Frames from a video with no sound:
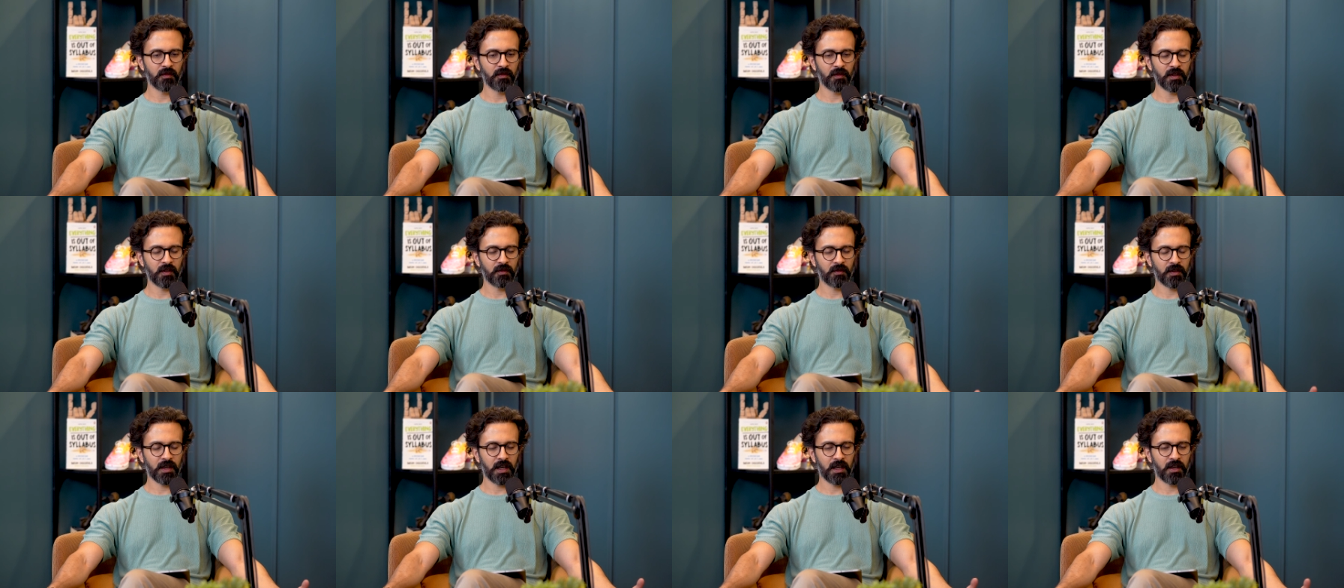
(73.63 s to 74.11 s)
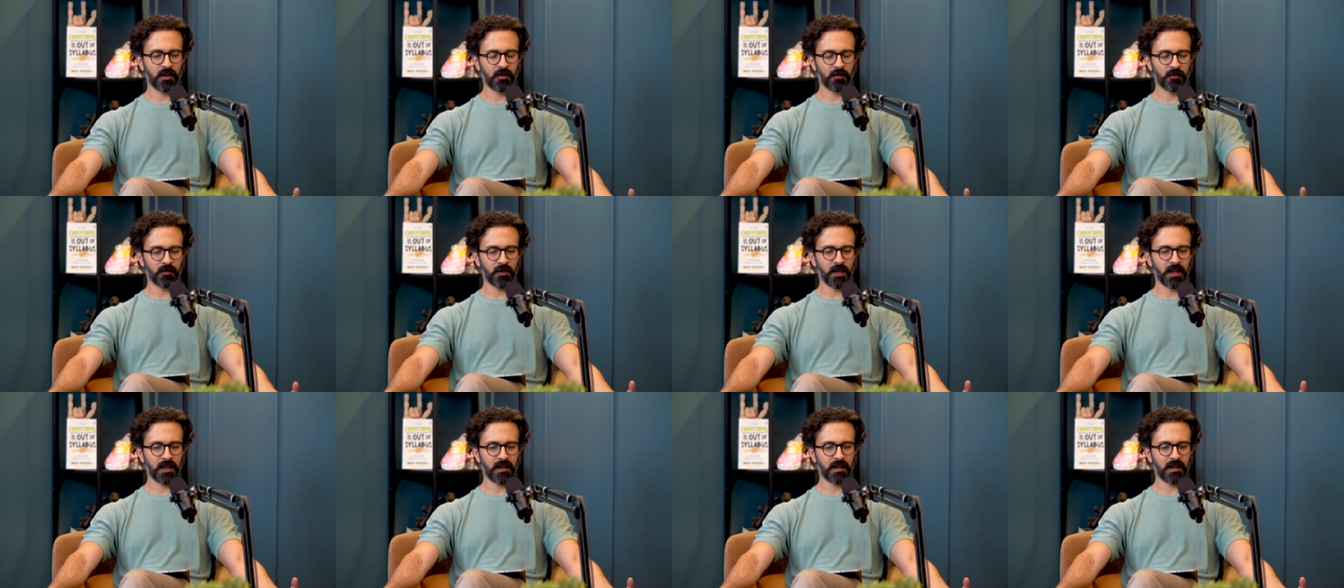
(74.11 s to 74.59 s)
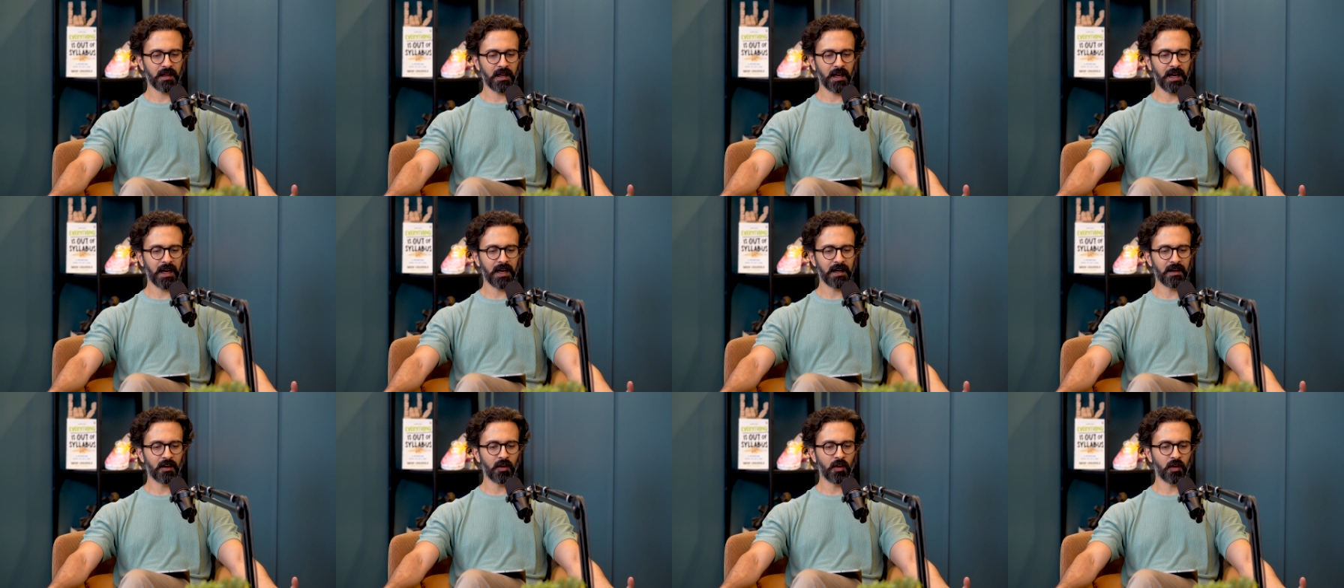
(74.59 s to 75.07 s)
we've kind of like
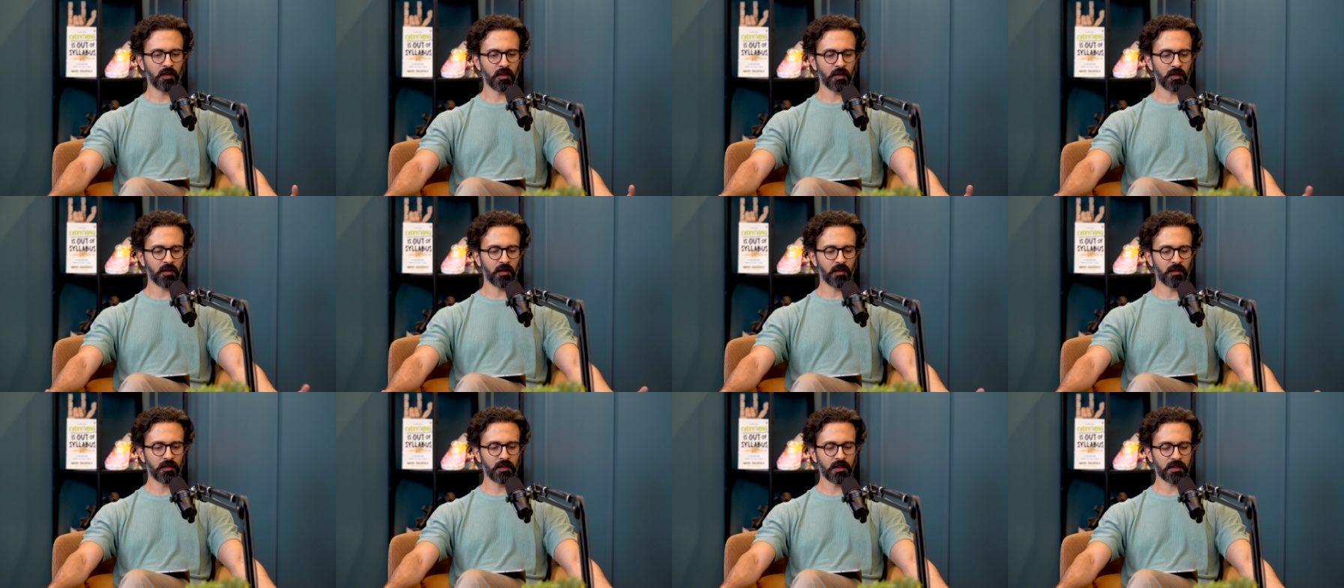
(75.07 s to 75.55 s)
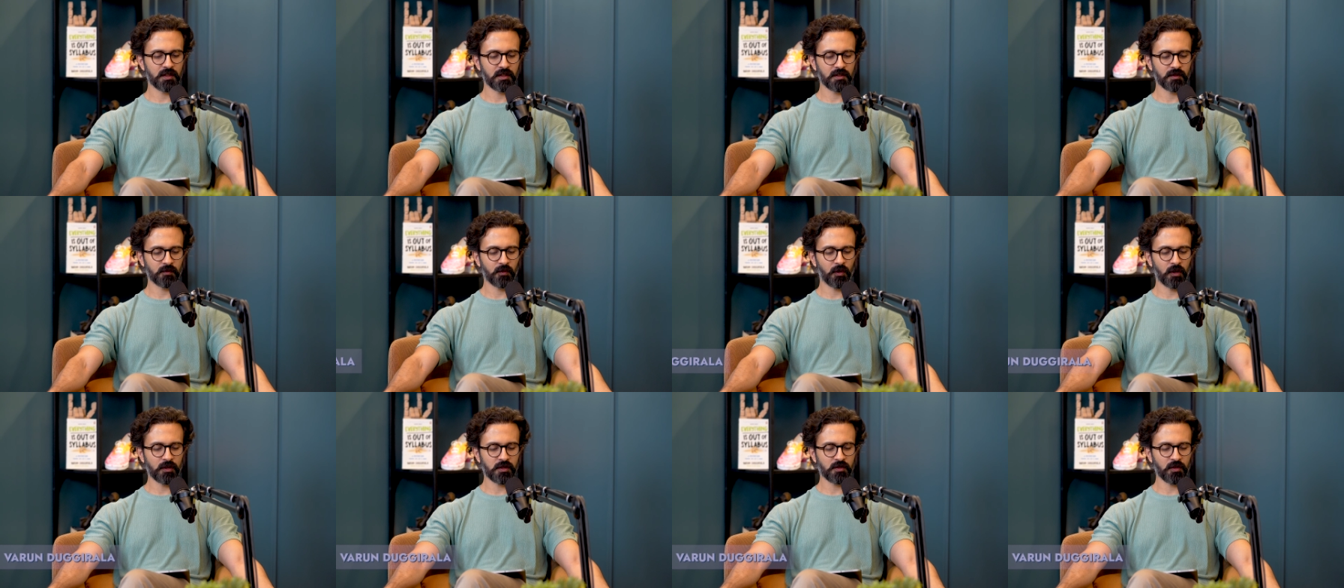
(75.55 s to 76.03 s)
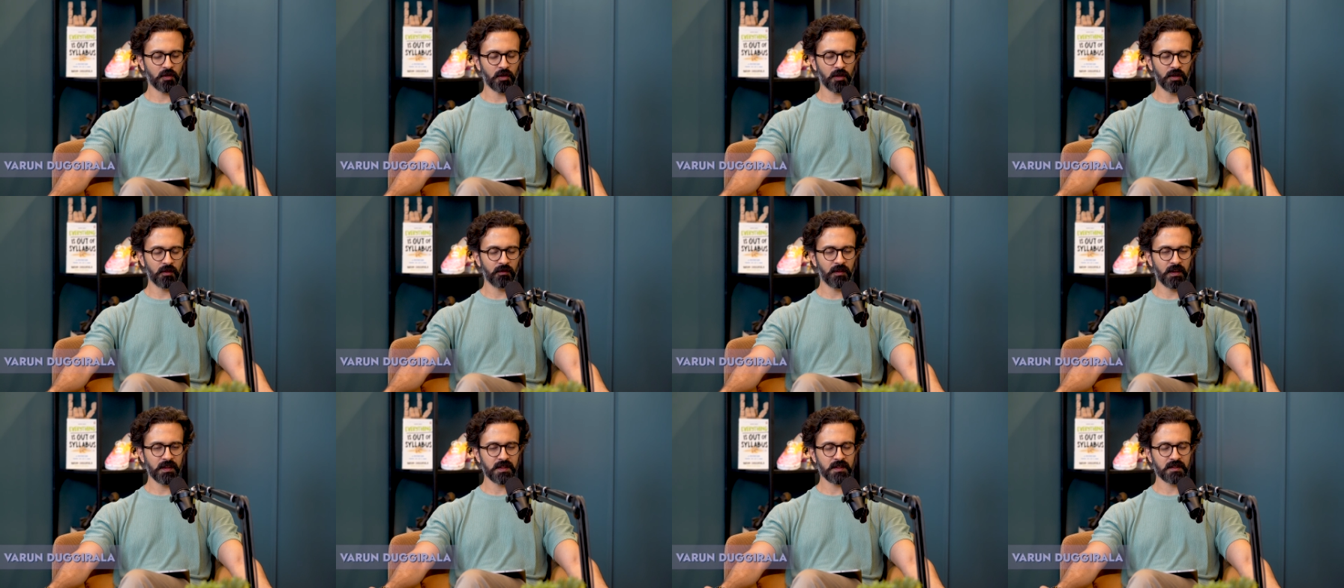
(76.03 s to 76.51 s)
had longer conversations what's
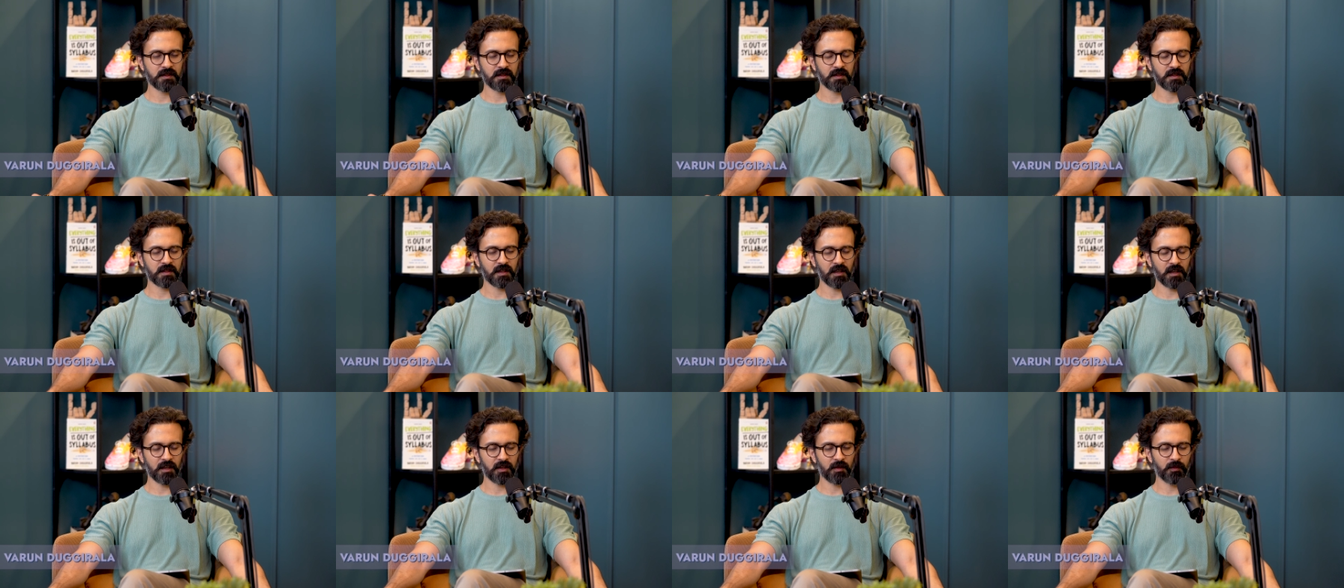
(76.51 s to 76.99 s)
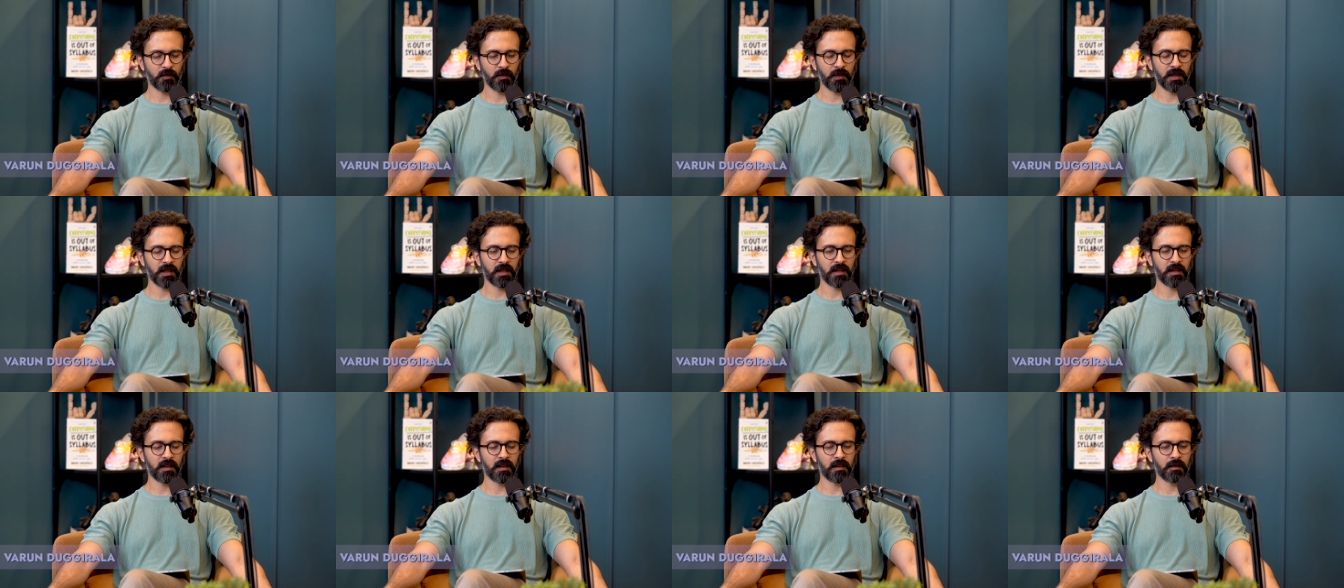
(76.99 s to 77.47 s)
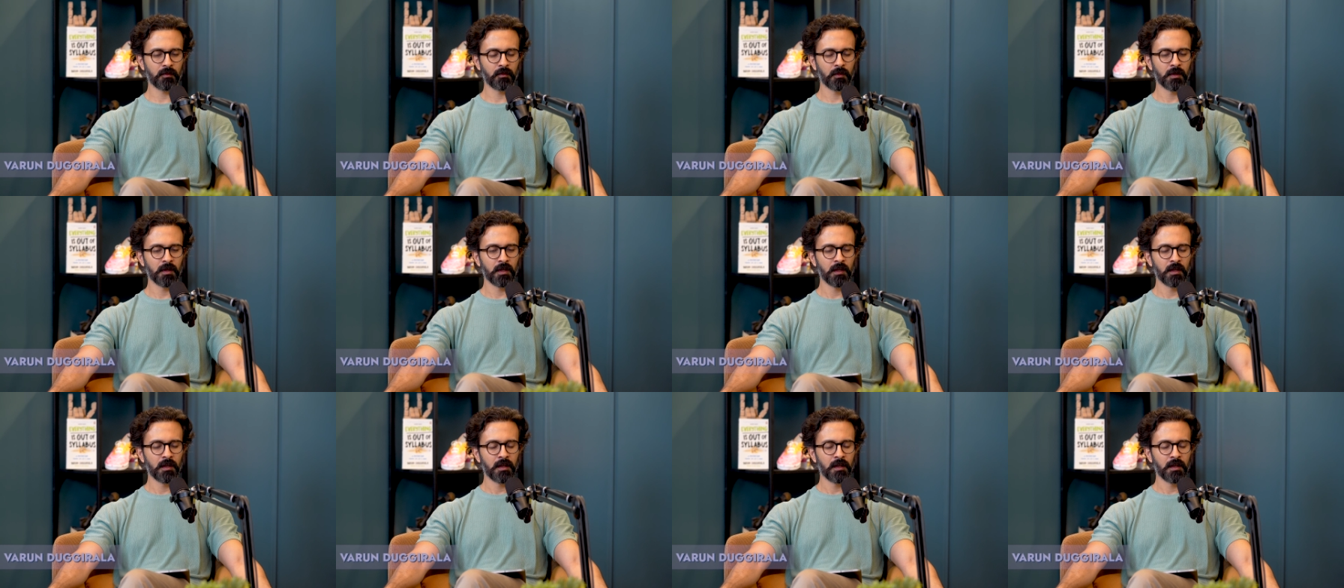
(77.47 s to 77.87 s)
always struck me